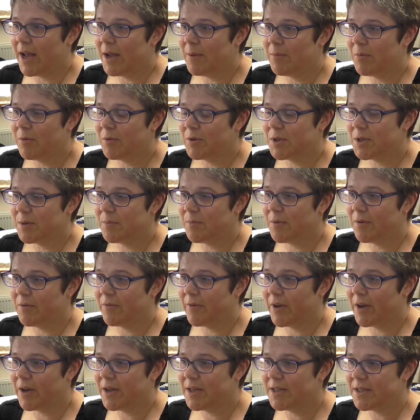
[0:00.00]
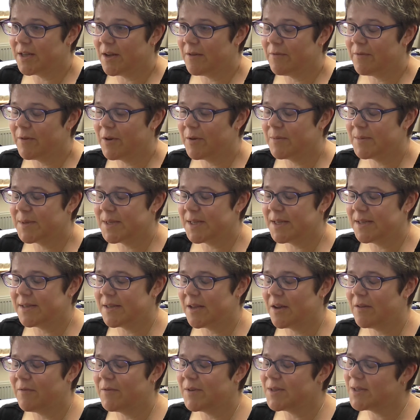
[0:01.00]
able to provide a pharmacy
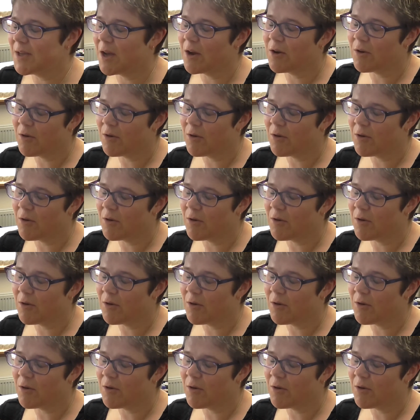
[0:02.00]
service